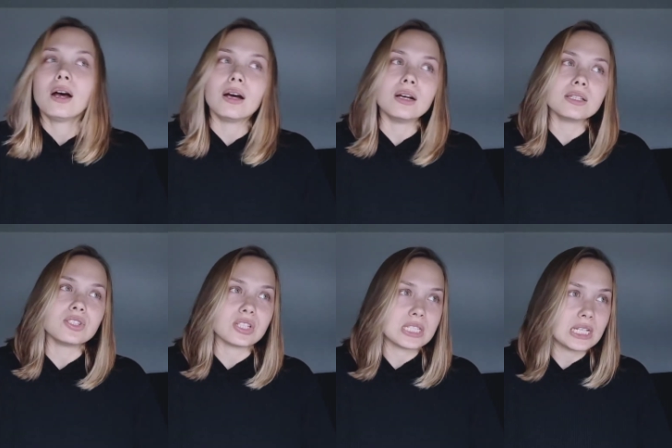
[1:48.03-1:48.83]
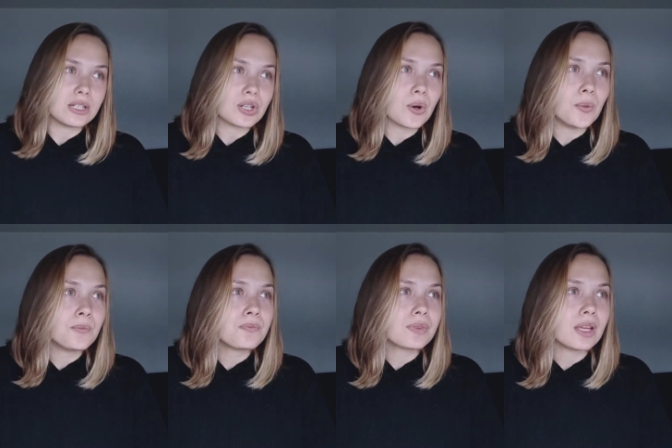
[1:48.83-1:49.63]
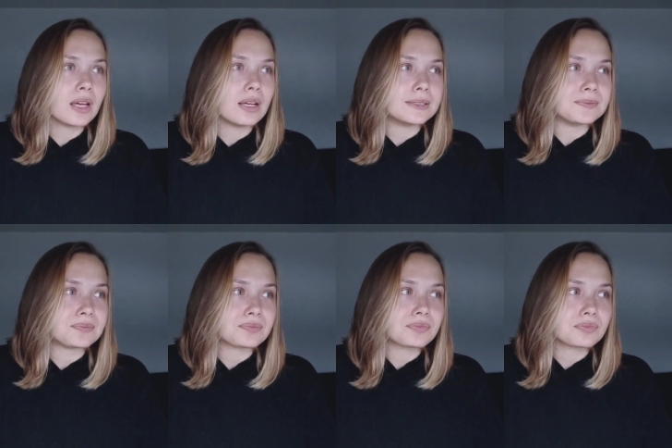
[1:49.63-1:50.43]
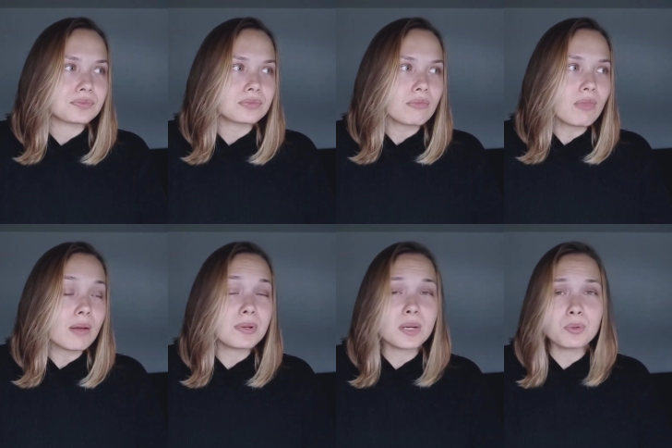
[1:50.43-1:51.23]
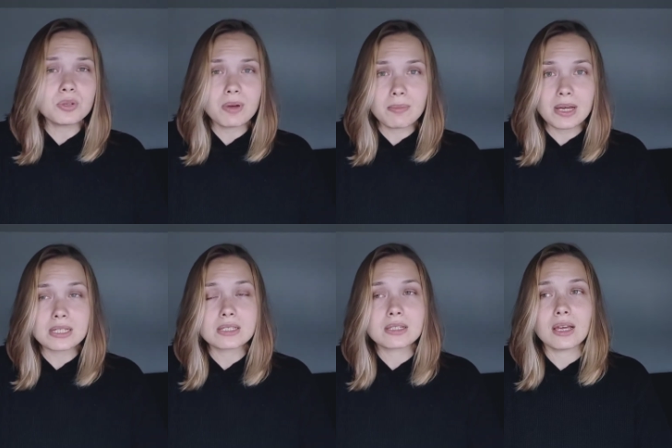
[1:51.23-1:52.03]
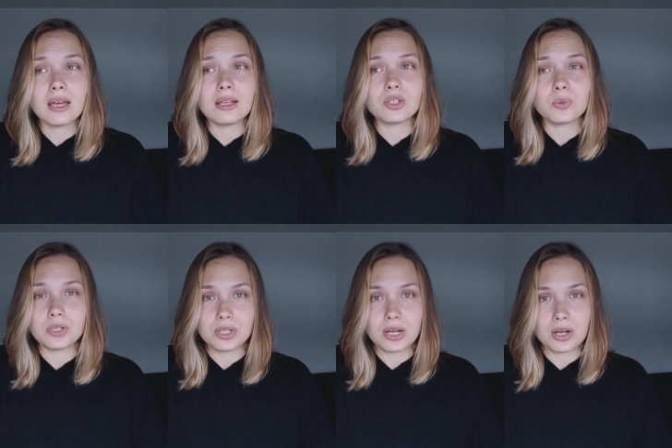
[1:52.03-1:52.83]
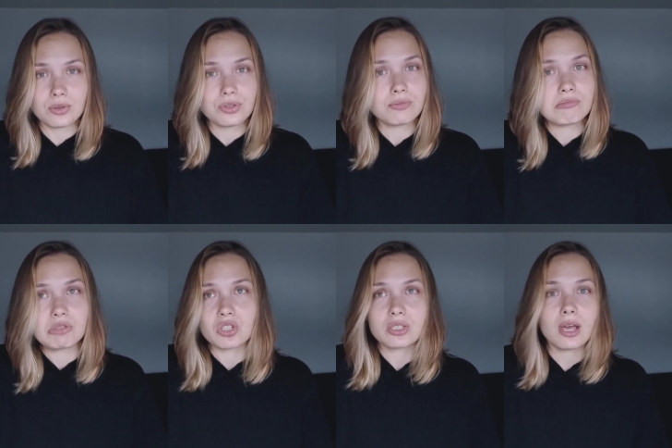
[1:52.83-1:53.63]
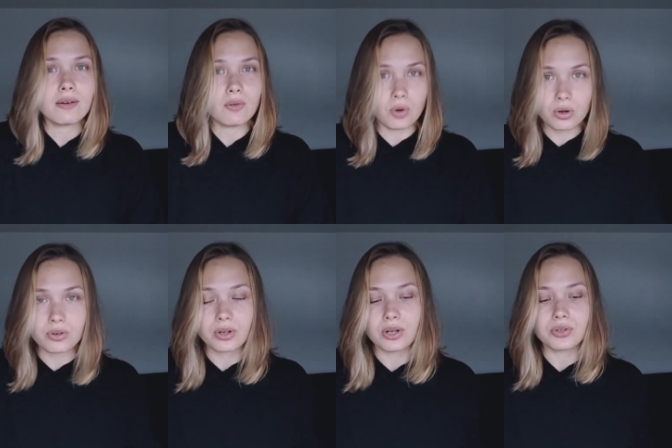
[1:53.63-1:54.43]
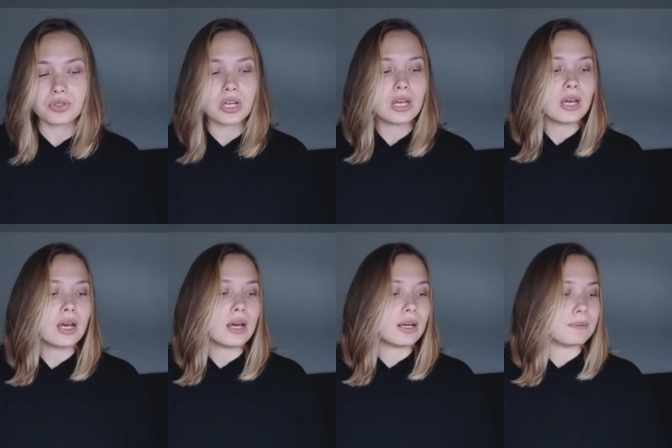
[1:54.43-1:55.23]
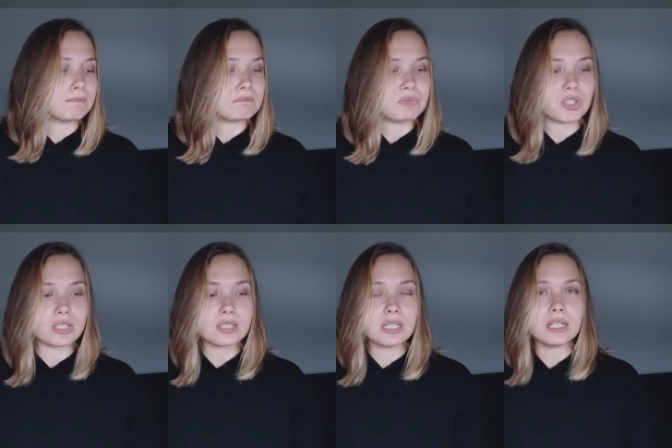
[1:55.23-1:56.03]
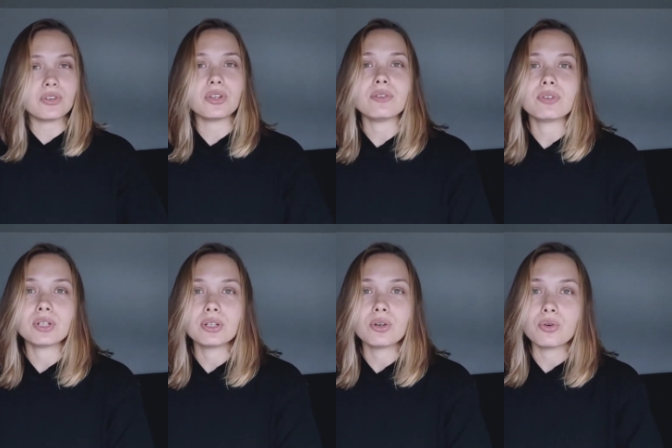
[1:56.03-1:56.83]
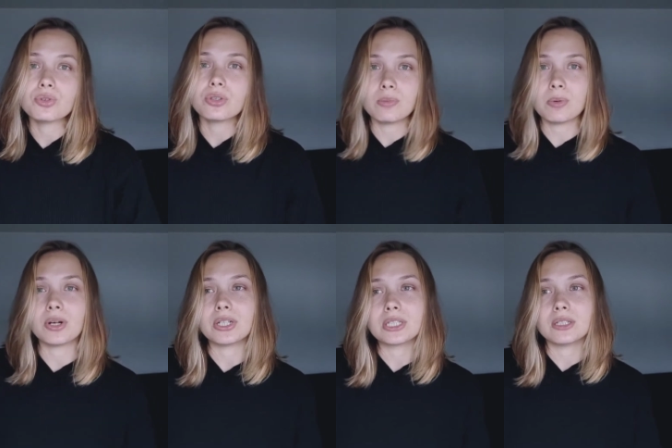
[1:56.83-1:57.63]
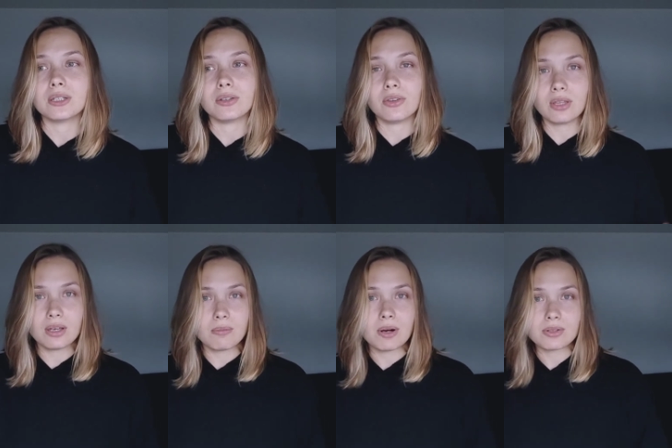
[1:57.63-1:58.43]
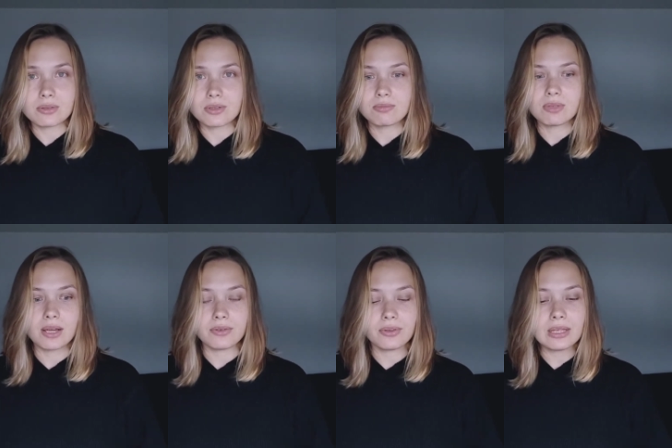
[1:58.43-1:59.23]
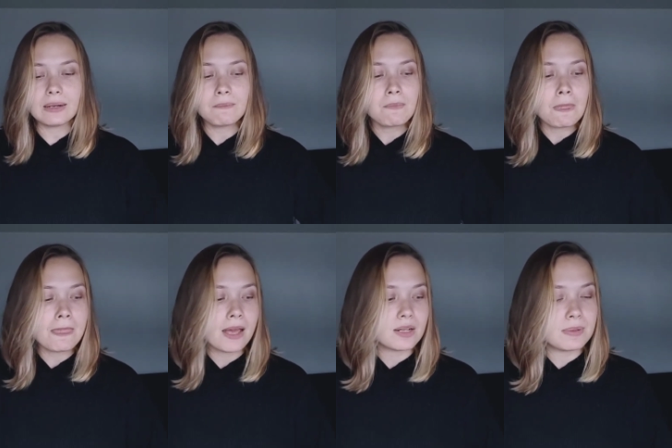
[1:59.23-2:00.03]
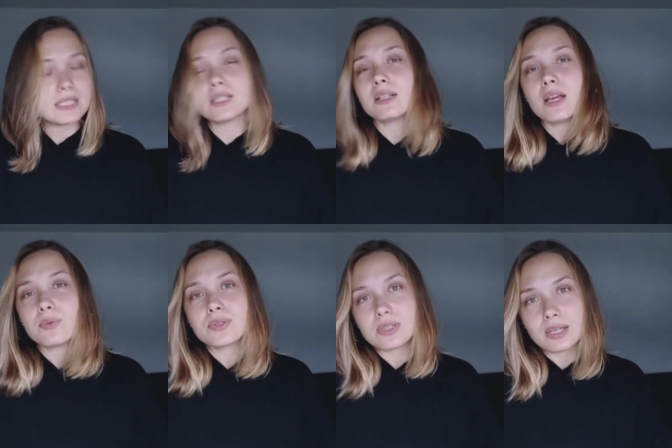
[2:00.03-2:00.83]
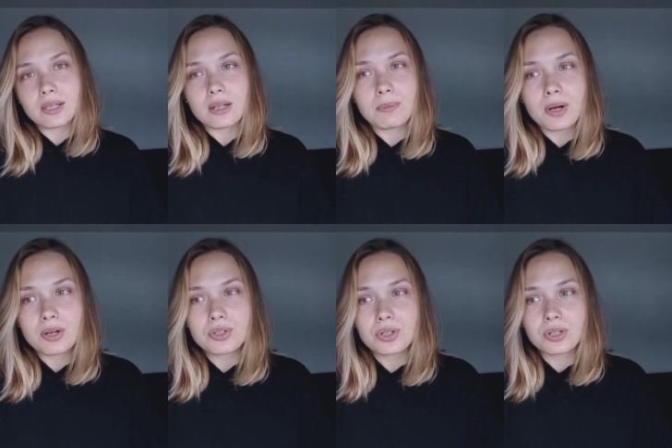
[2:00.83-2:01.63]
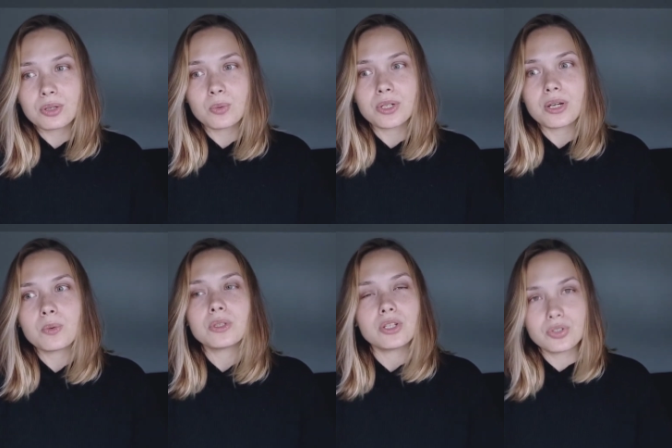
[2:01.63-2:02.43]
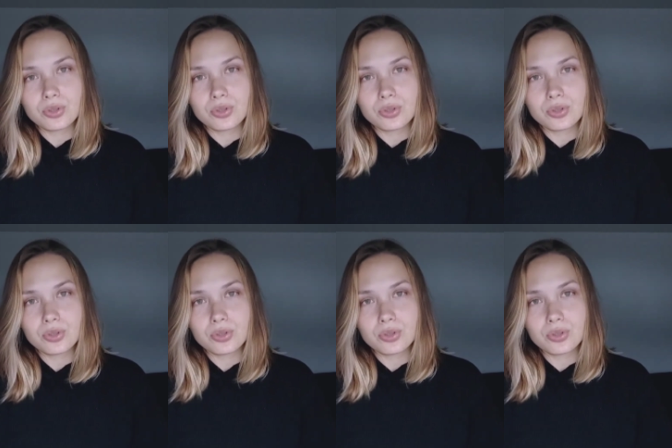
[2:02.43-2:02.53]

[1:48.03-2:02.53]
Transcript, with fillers: I uh, just stayed at home. Um, but I put my mask and went out, just have a walk around, just see the river, go to the park, uh, think about everything. And basically I was thinking about uh, what I want to